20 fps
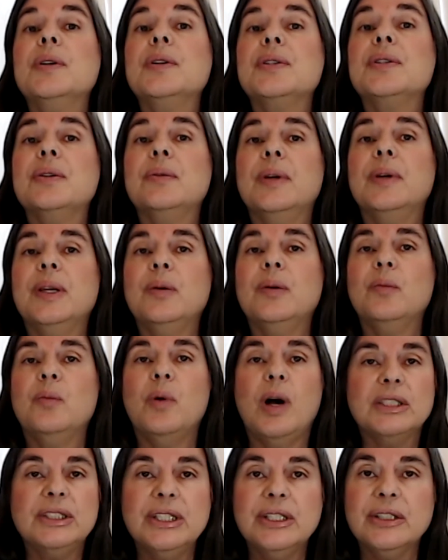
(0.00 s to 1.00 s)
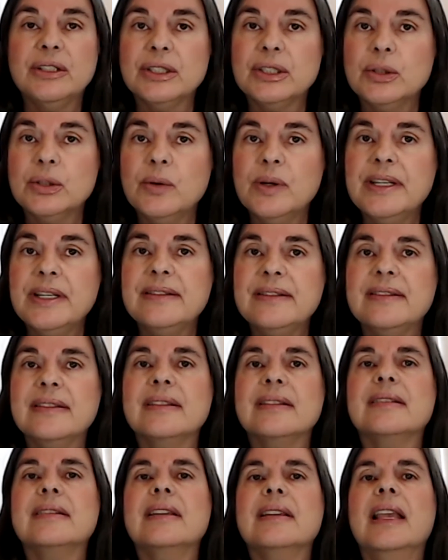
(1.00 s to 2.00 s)
doing, watching our
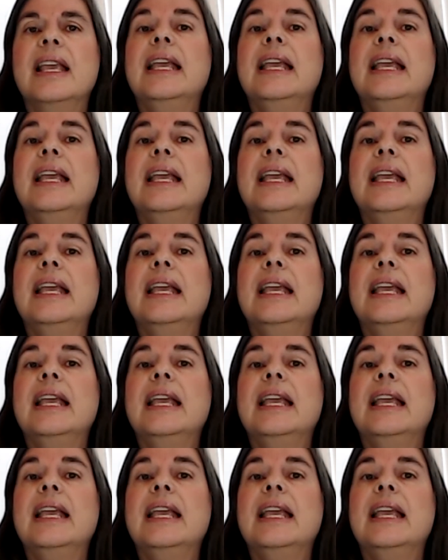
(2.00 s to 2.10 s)
choices,